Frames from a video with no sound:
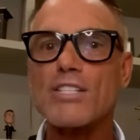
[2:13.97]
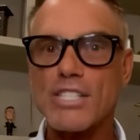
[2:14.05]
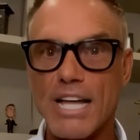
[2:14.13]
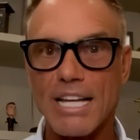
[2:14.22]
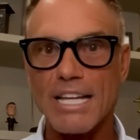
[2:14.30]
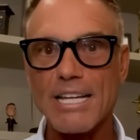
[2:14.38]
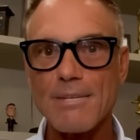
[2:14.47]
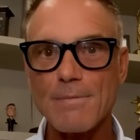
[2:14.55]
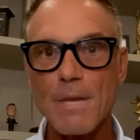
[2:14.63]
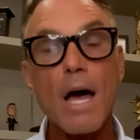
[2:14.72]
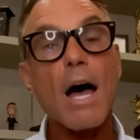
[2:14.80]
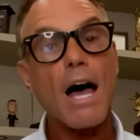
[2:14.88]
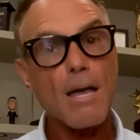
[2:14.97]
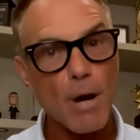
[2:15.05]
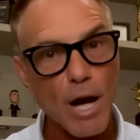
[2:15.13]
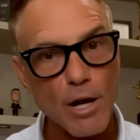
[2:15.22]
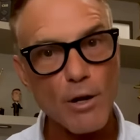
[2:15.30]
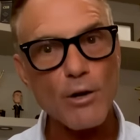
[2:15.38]
Selly, I'm
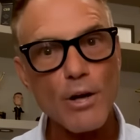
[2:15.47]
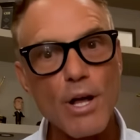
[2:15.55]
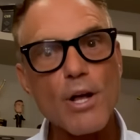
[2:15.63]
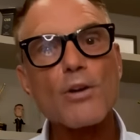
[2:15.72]
honored